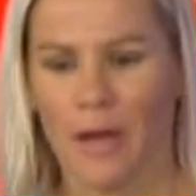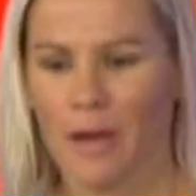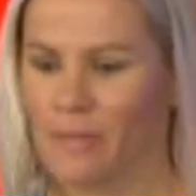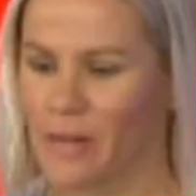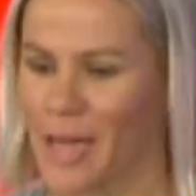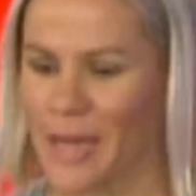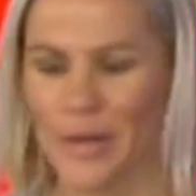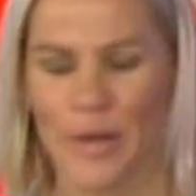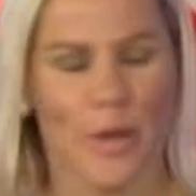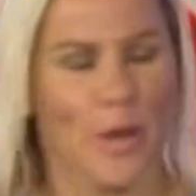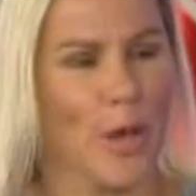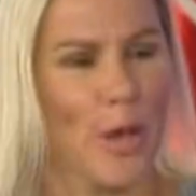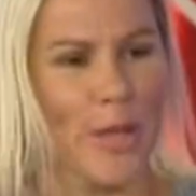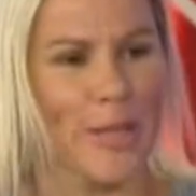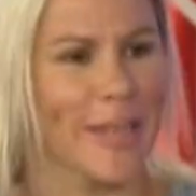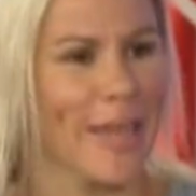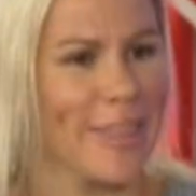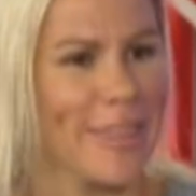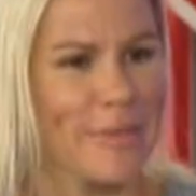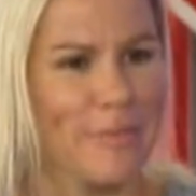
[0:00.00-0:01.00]
heard
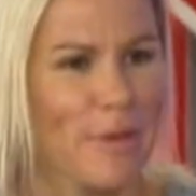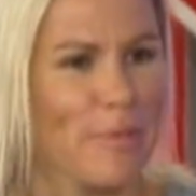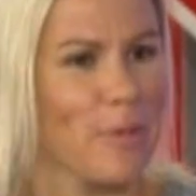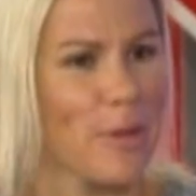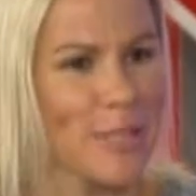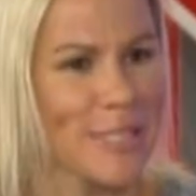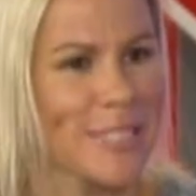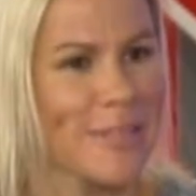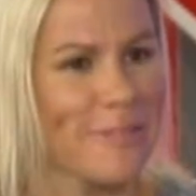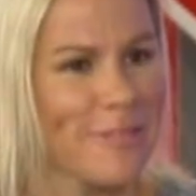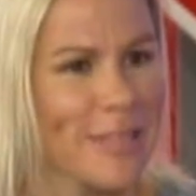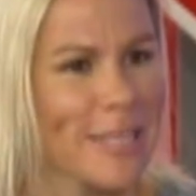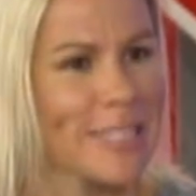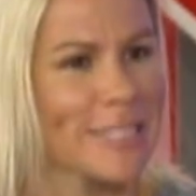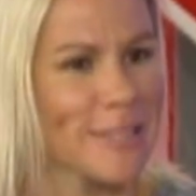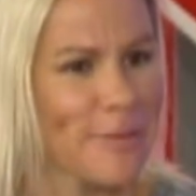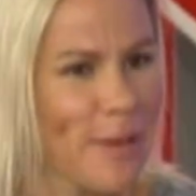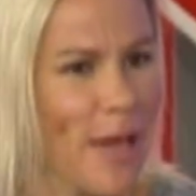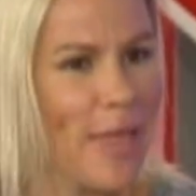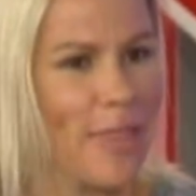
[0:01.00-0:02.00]
nothing but positive things
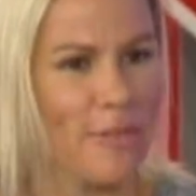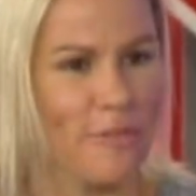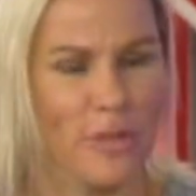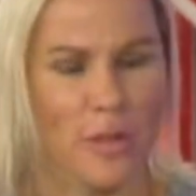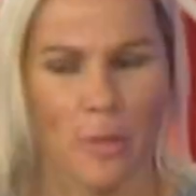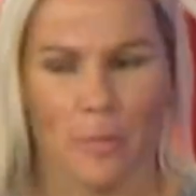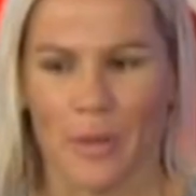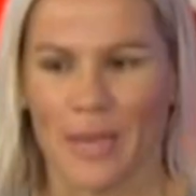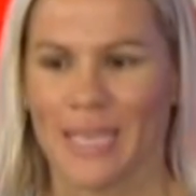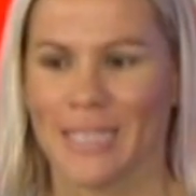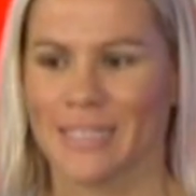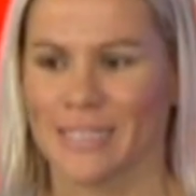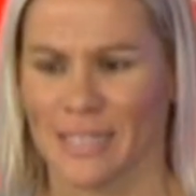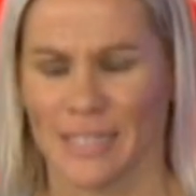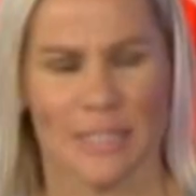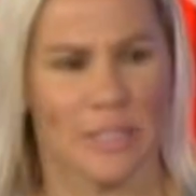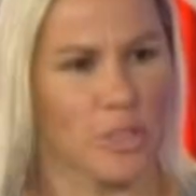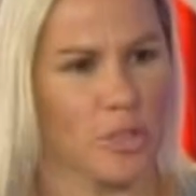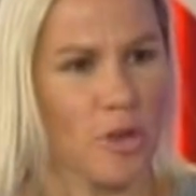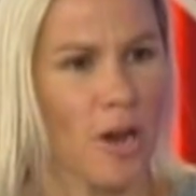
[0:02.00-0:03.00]
about the Philippines and
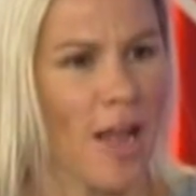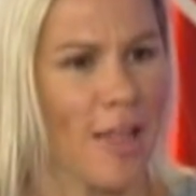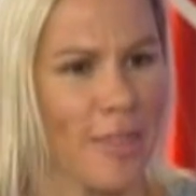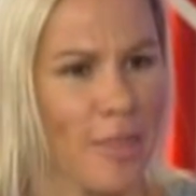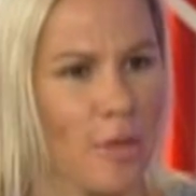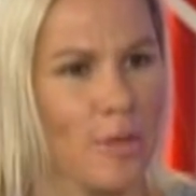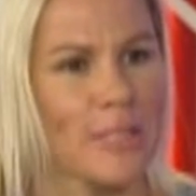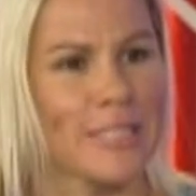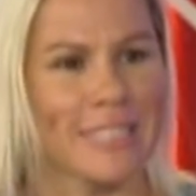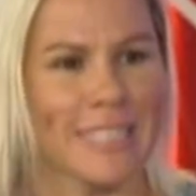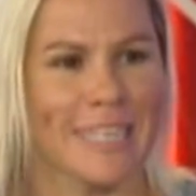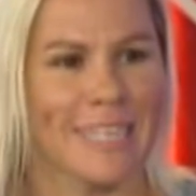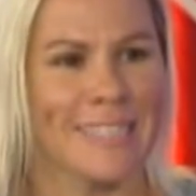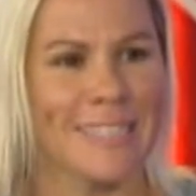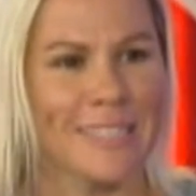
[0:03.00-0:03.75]
its triathlon scene,